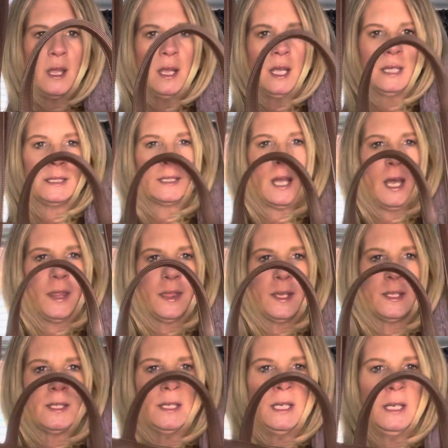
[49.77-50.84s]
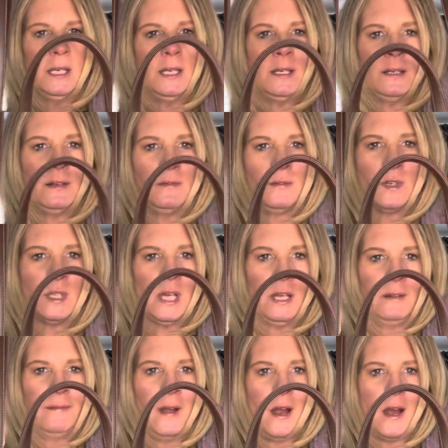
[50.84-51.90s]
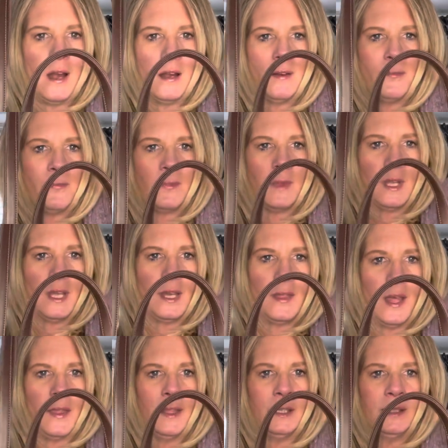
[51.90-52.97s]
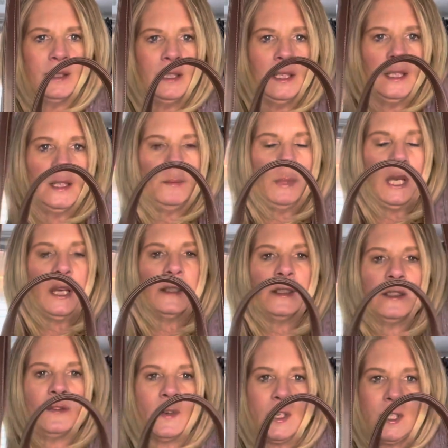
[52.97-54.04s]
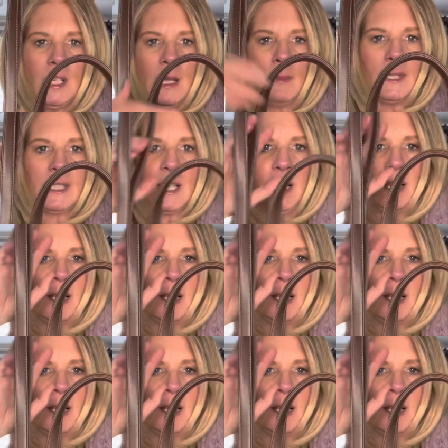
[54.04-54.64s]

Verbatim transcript: It's got the T for Telfar and then the C because his first name is,